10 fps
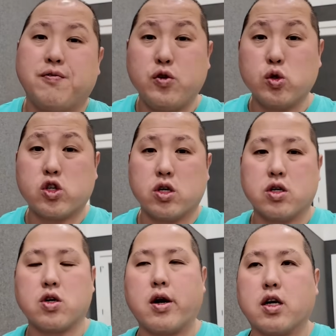
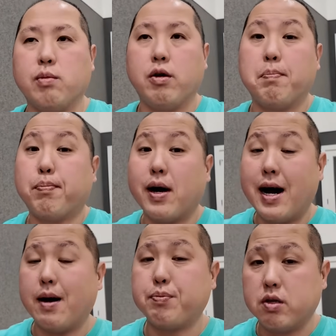futures arguably
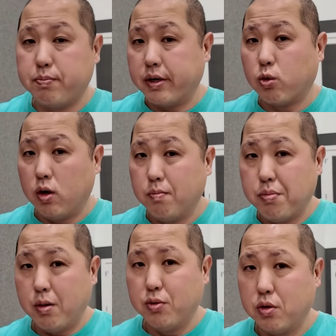popped the Bitcoin
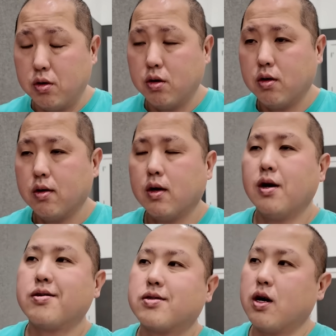bubble.
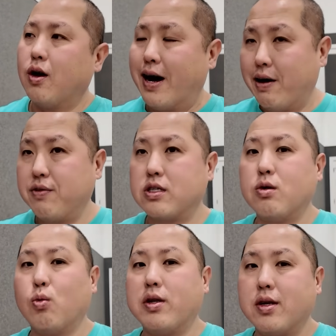So
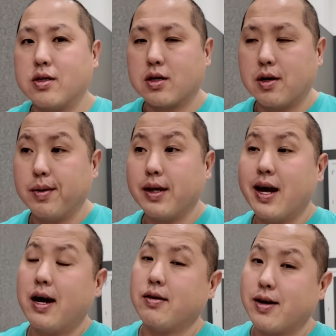obviously when things are coming
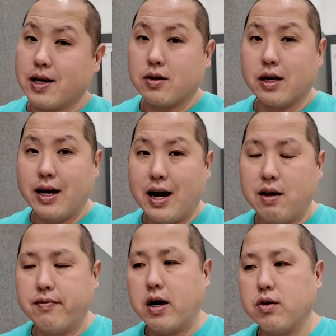down, you're not going to get
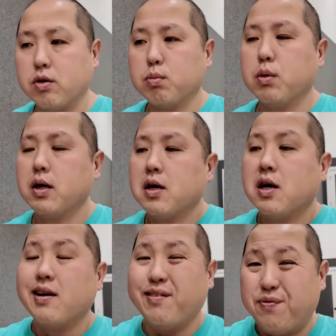high volume.
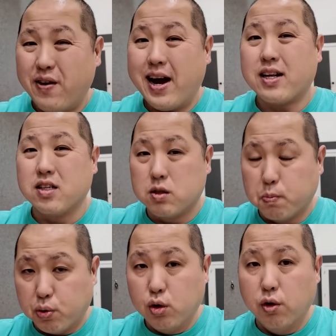In fact, it's
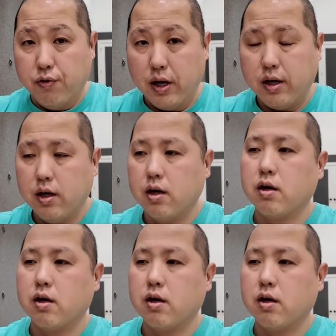proven